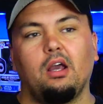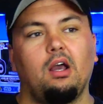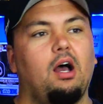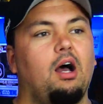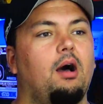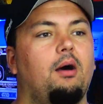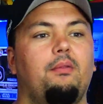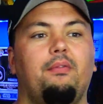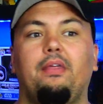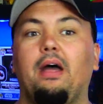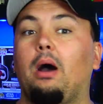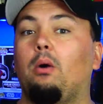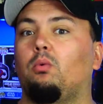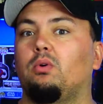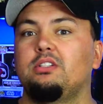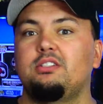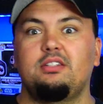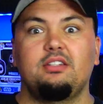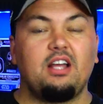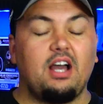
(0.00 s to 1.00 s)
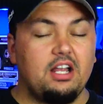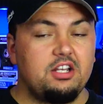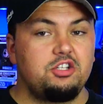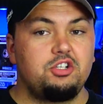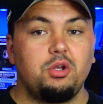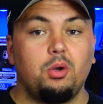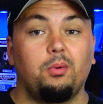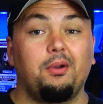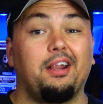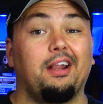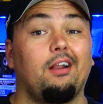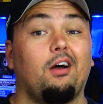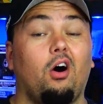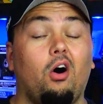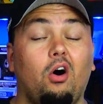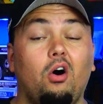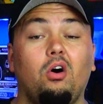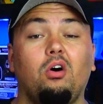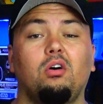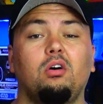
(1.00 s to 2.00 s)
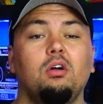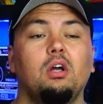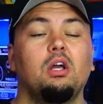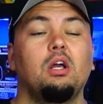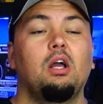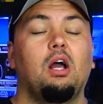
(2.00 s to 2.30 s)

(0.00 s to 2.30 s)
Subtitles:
That was not shown at all.